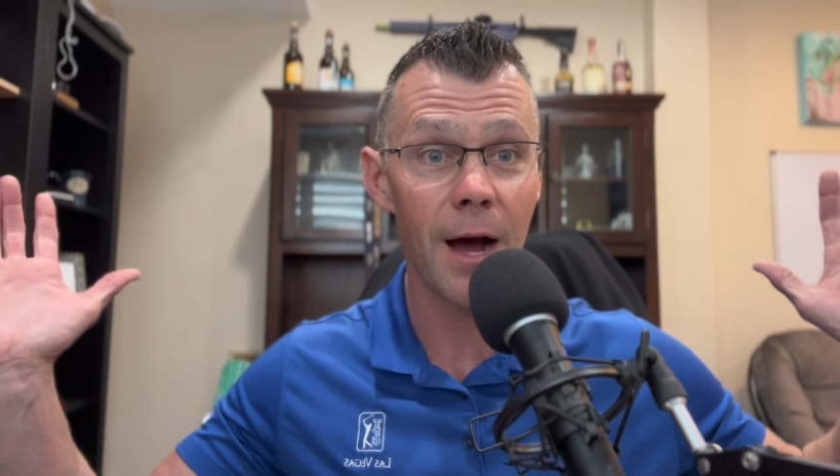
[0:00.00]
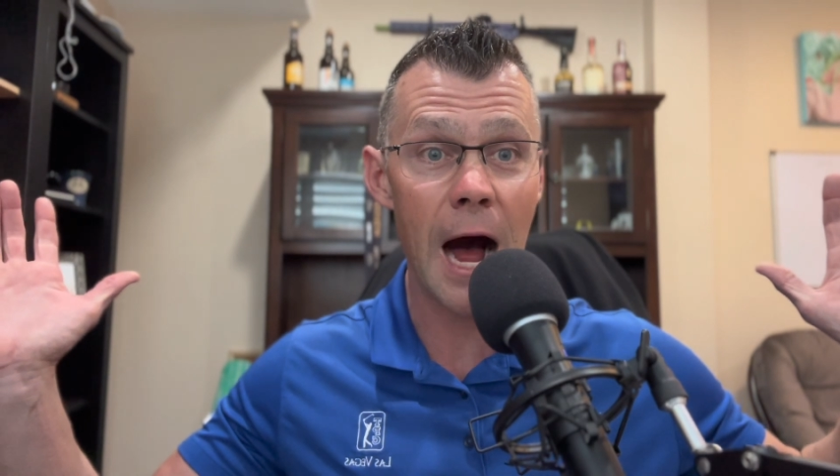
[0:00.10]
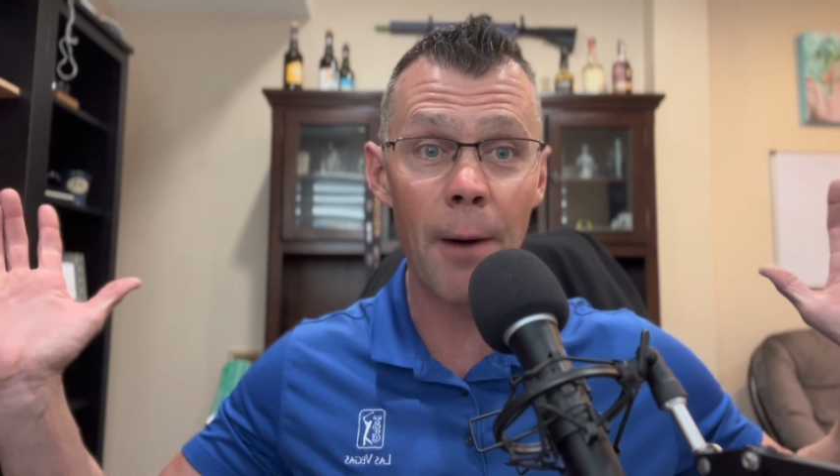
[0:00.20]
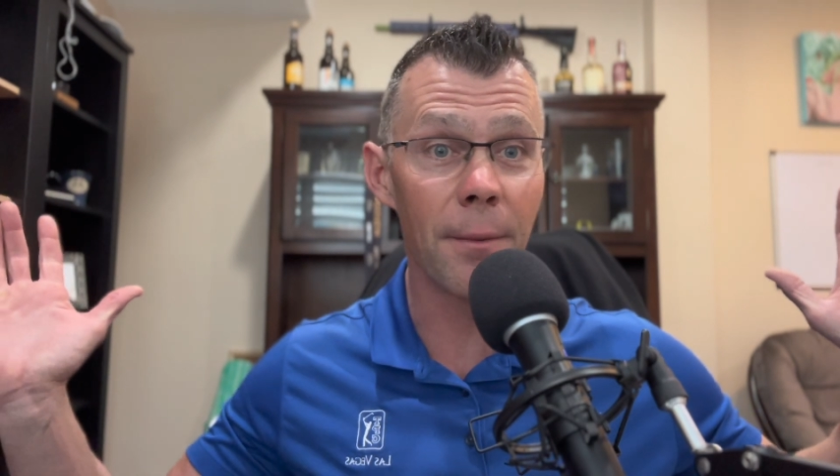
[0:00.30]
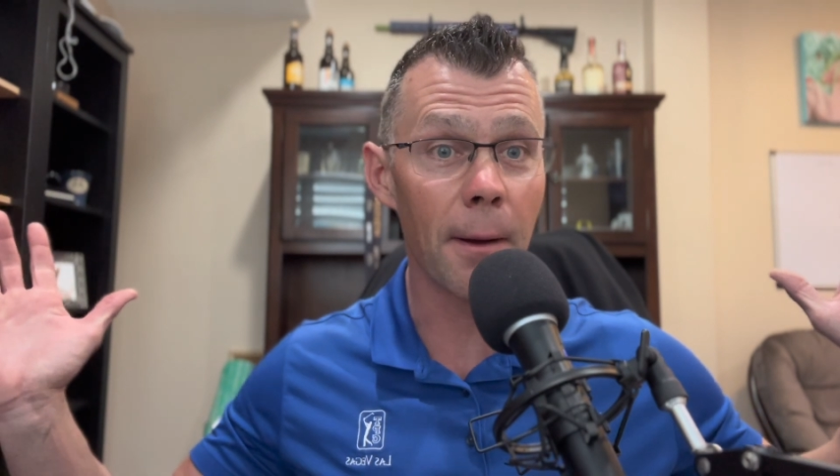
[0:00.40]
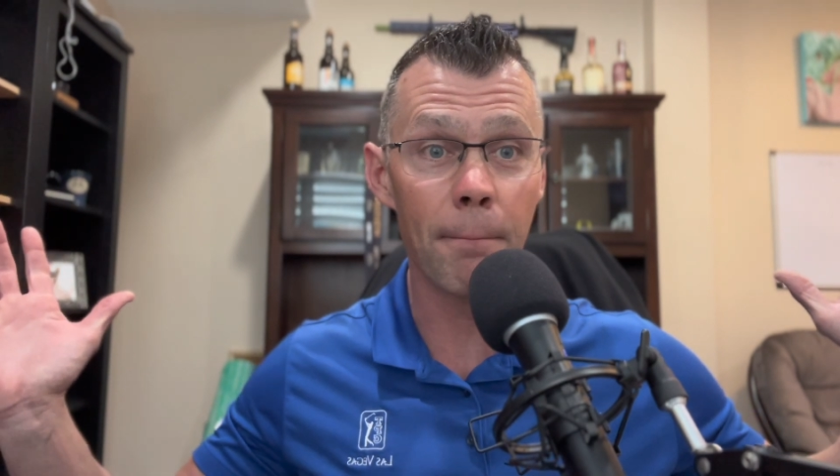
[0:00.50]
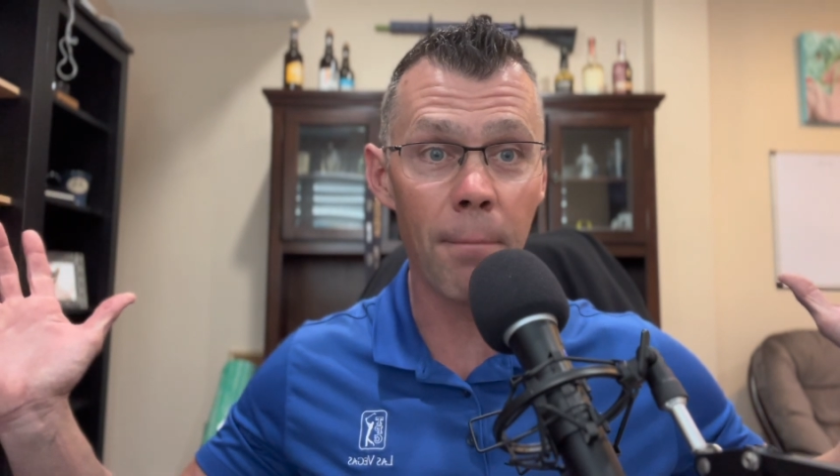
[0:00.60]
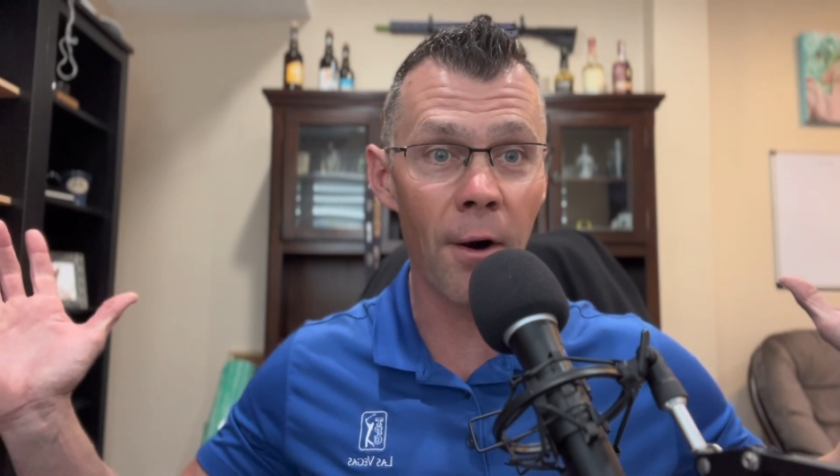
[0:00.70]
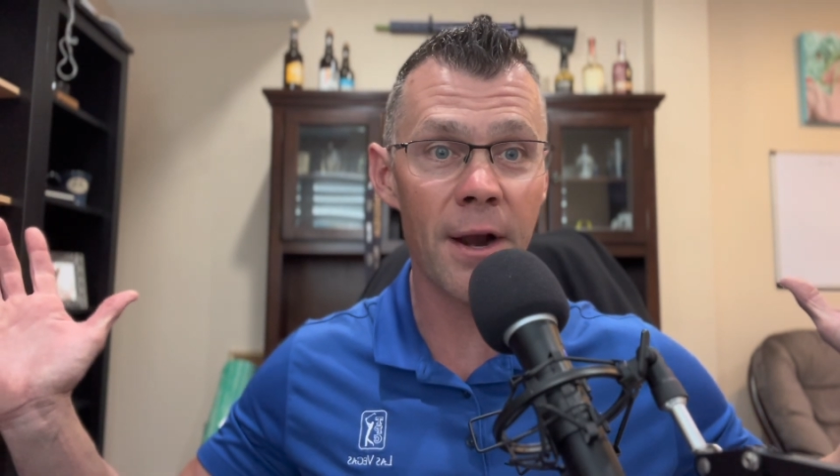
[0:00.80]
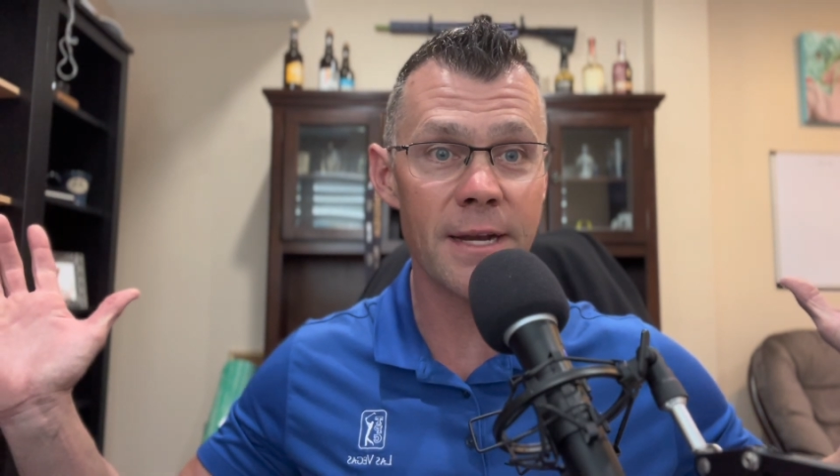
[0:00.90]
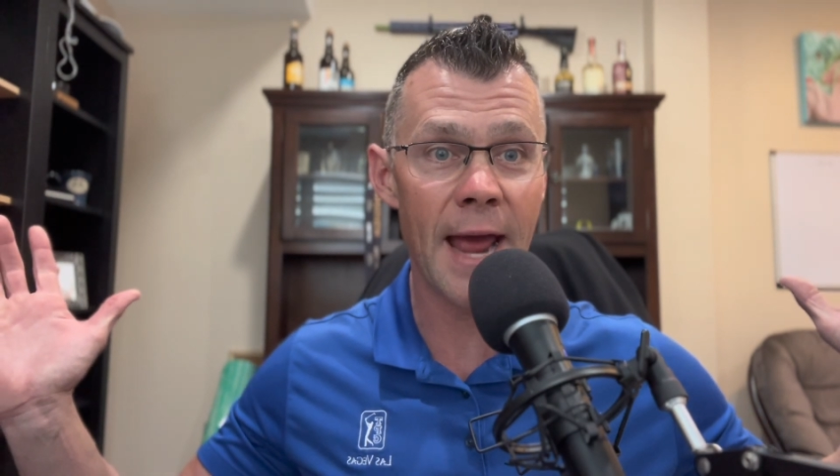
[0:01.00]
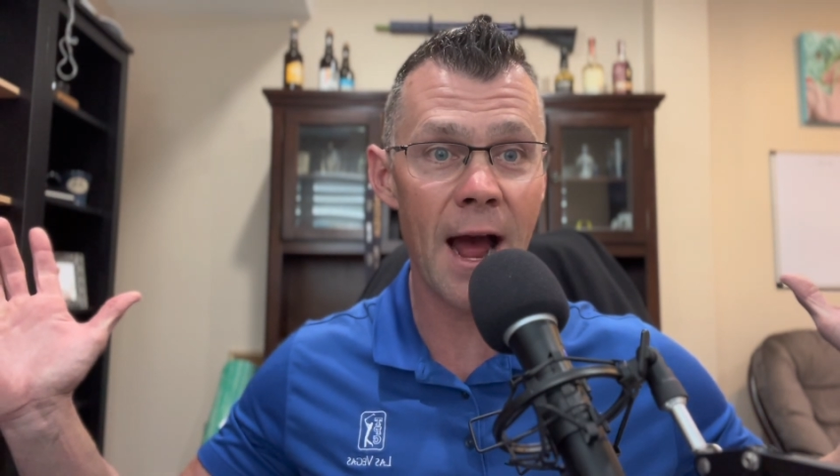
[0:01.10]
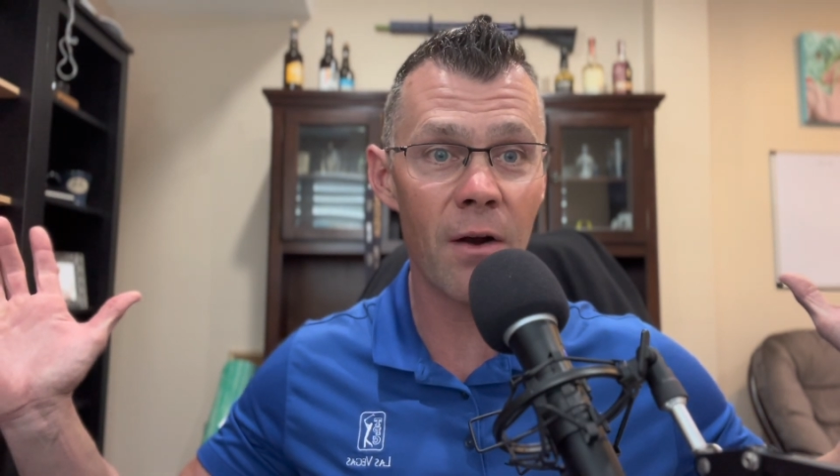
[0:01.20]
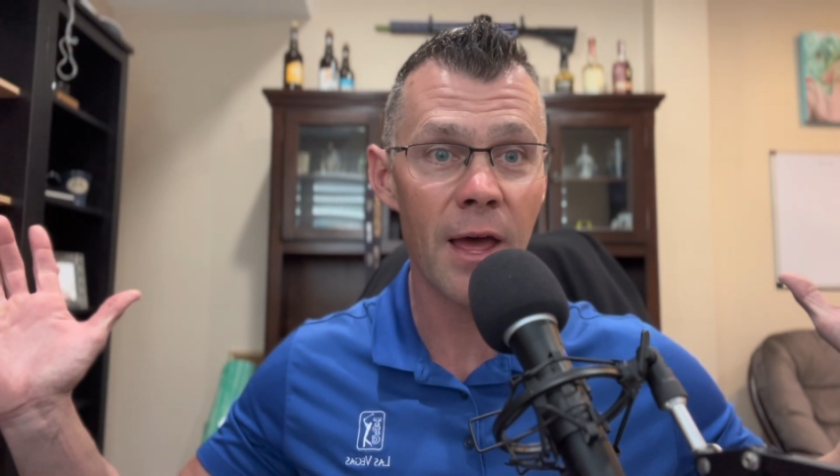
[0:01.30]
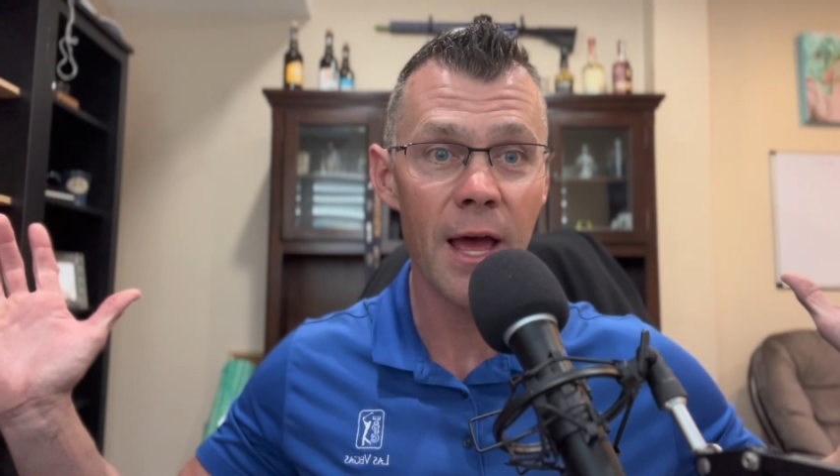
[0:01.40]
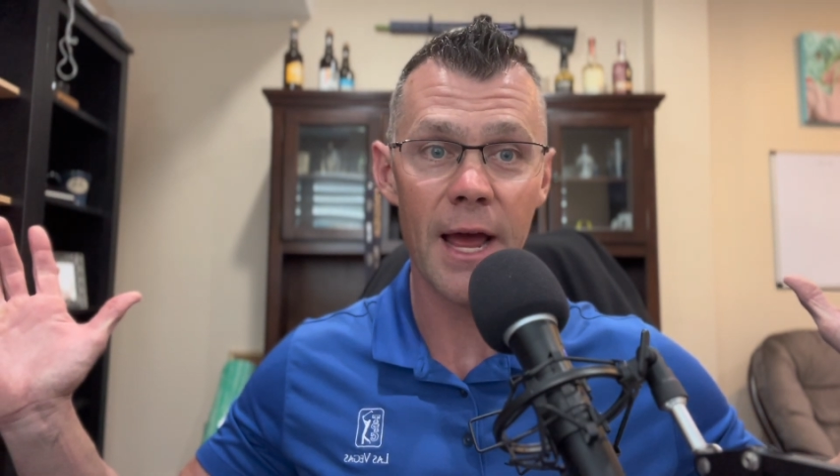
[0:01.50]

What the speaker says: I'm going to burn it down